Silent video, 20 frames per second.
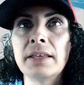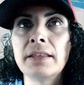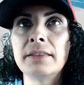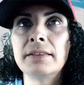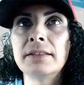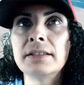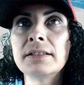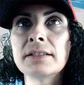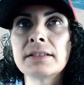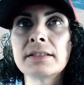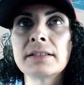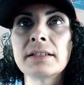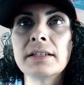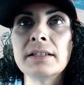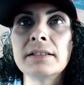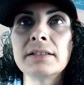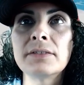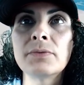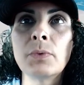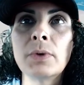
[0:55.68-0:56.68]
This
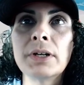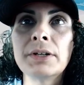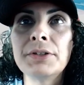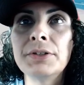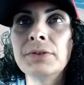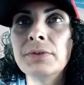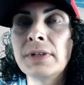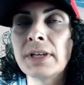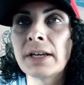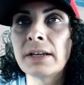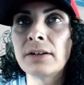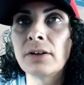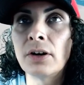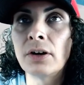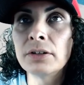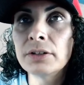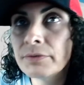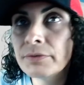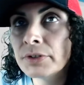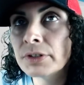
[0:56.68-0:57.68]
is where you get
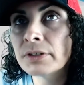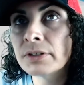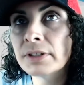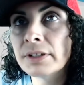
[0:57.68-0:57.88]
all of your